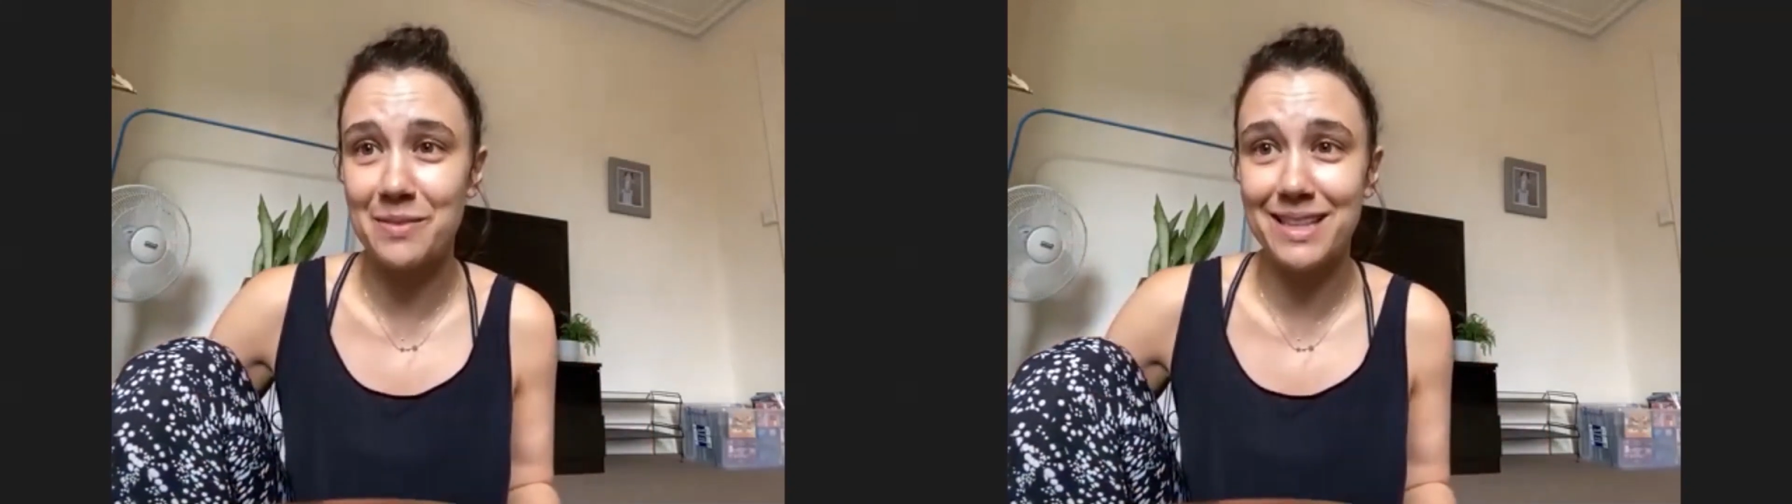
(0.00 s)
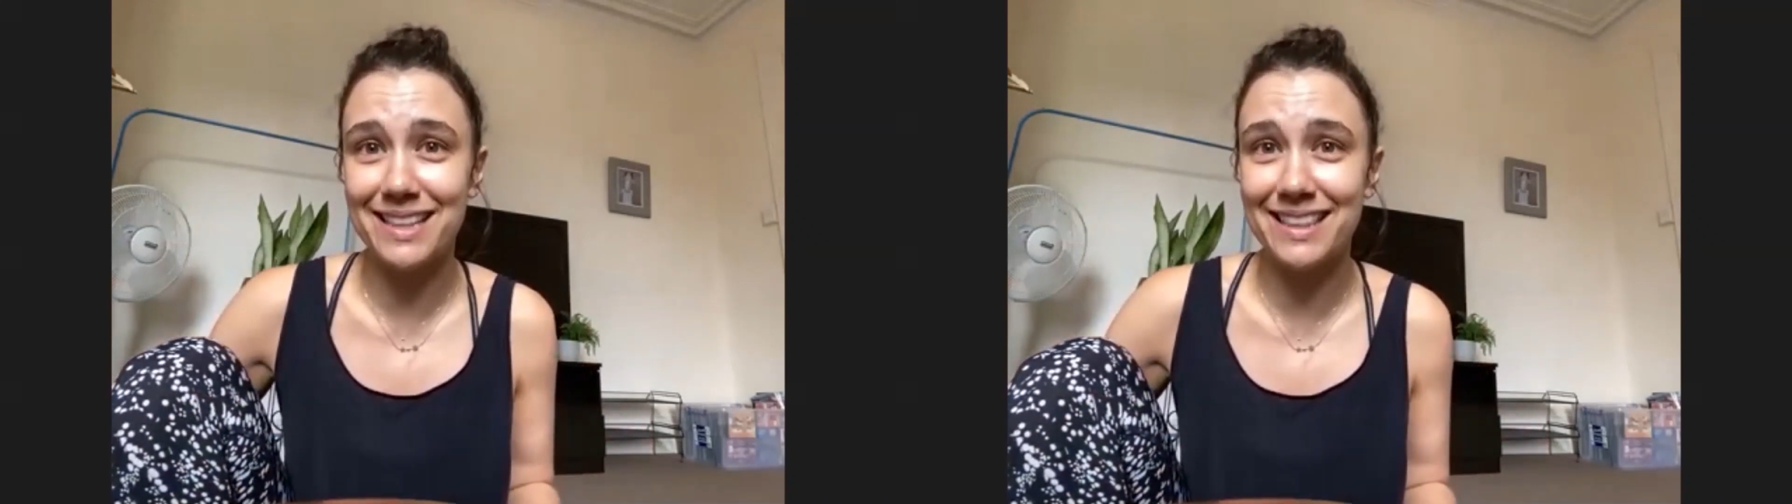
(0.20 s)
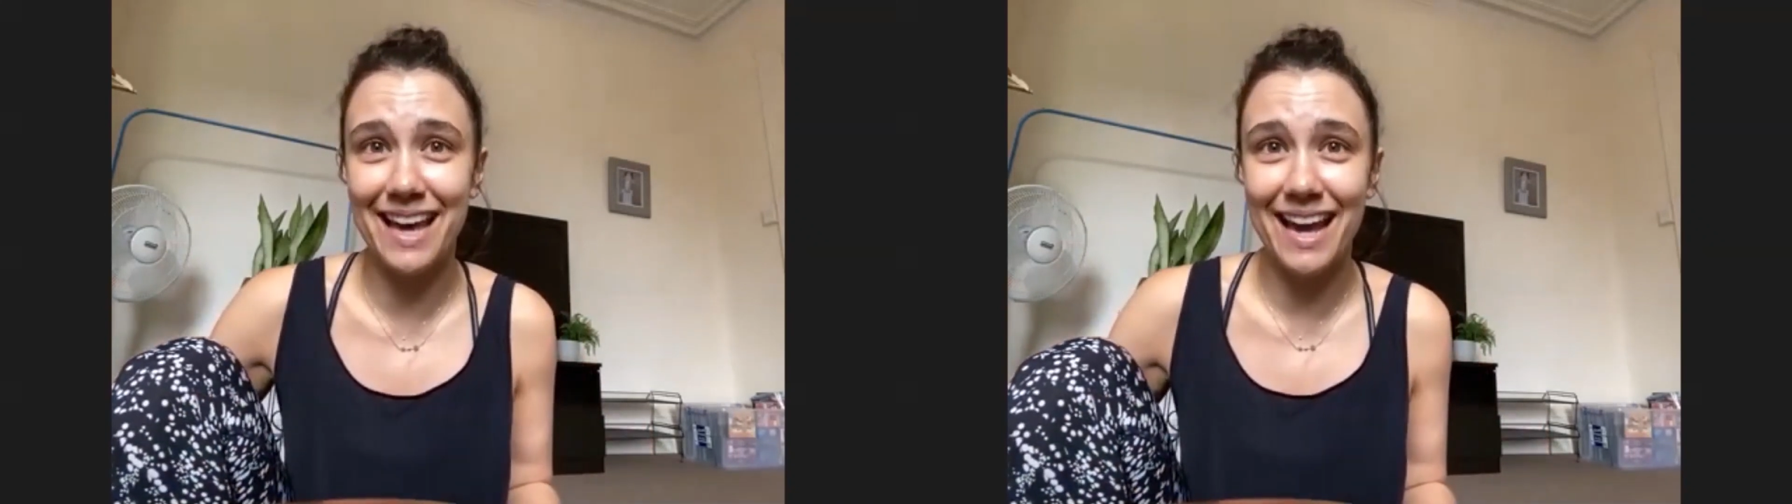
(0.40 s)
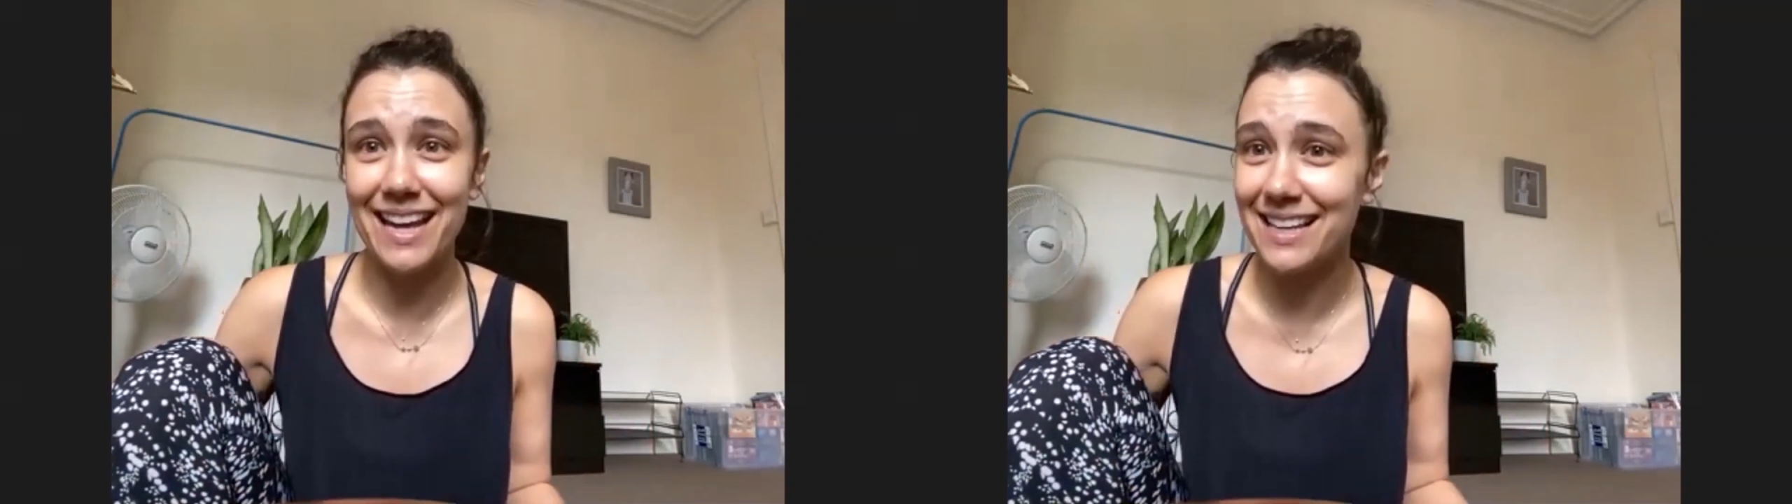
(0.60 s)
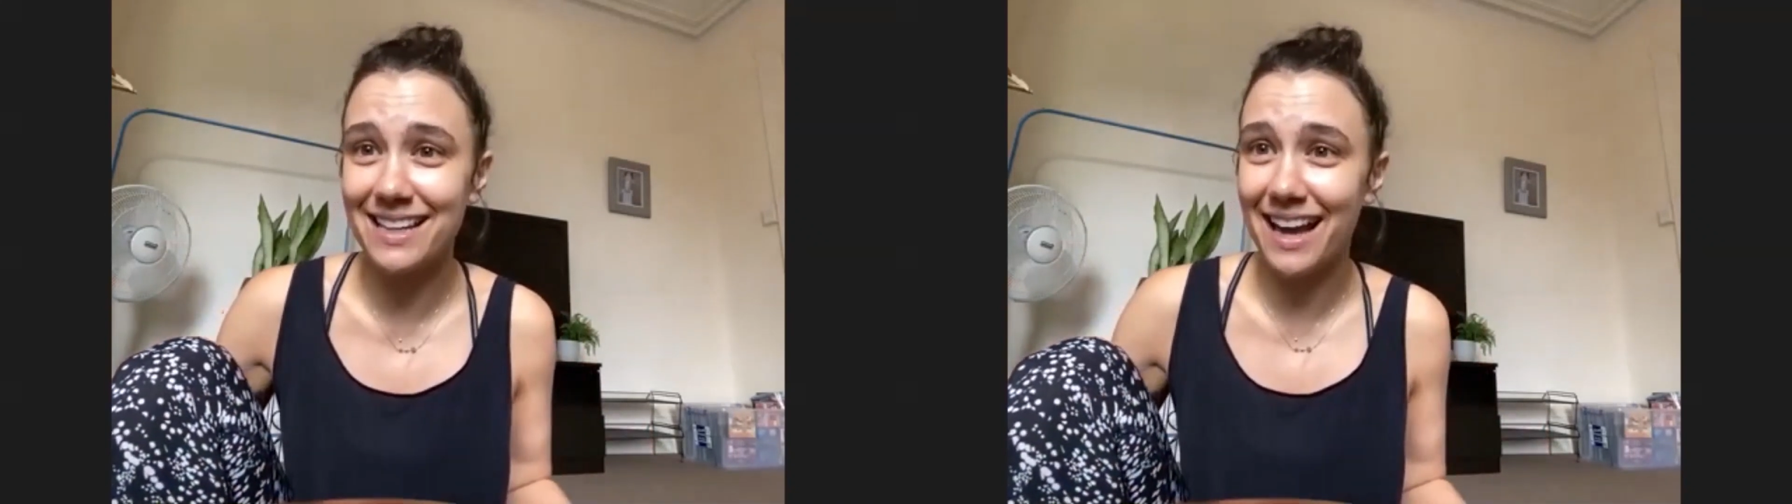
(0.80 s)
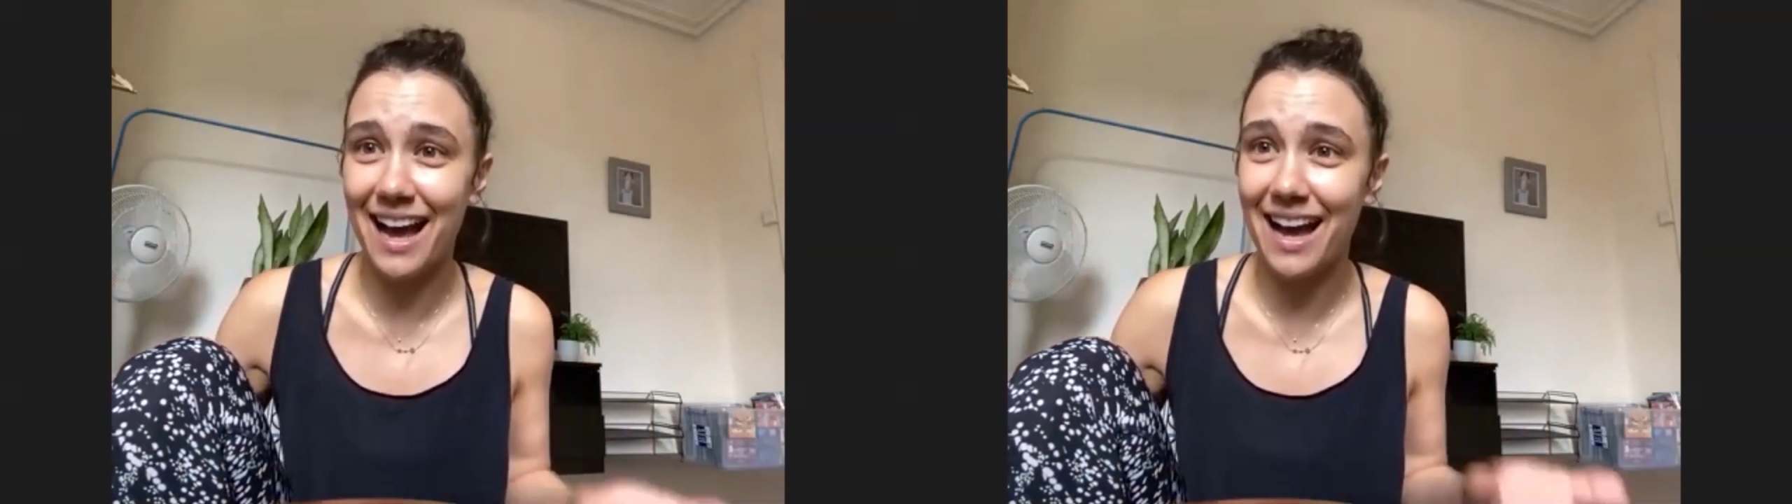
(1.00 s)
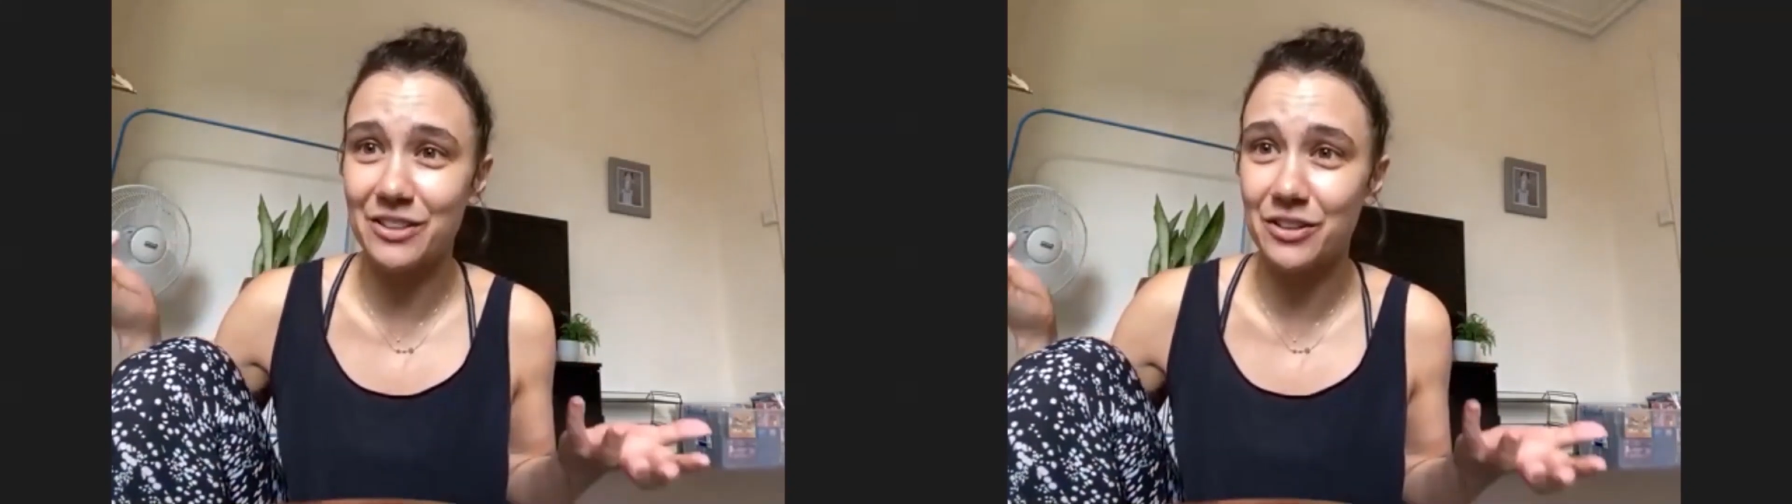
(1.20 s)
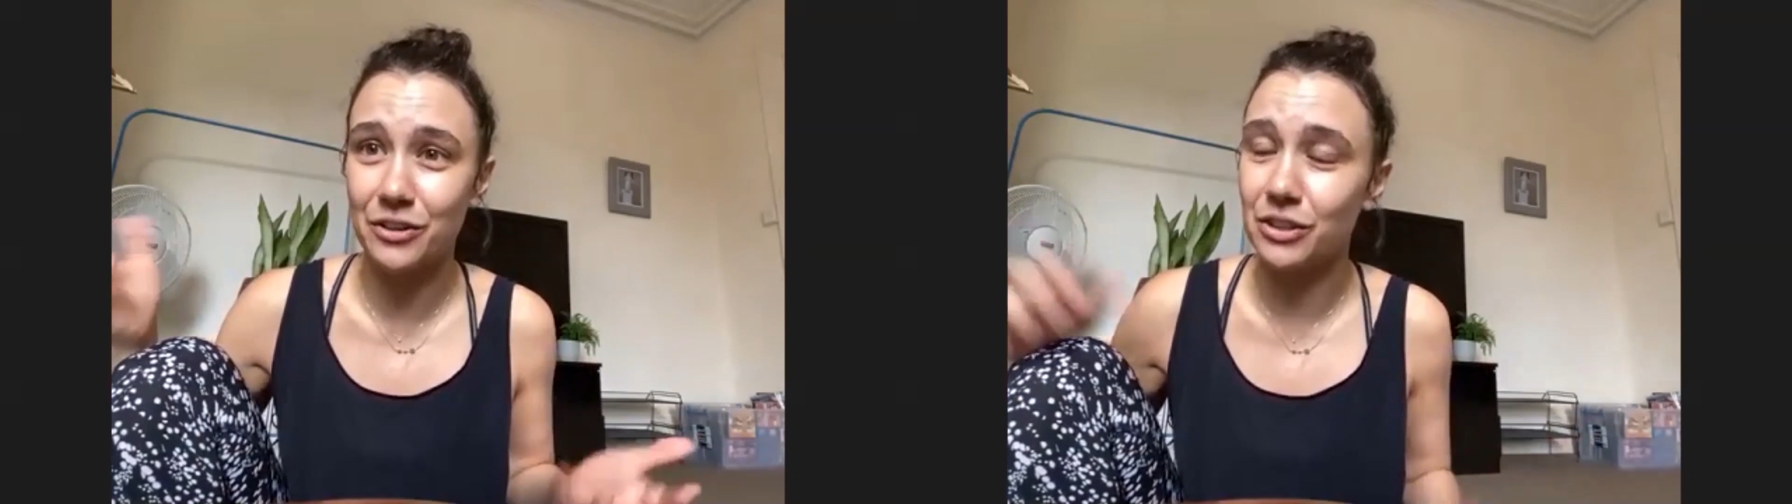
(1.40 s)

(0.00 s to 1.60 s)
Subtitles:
but they had no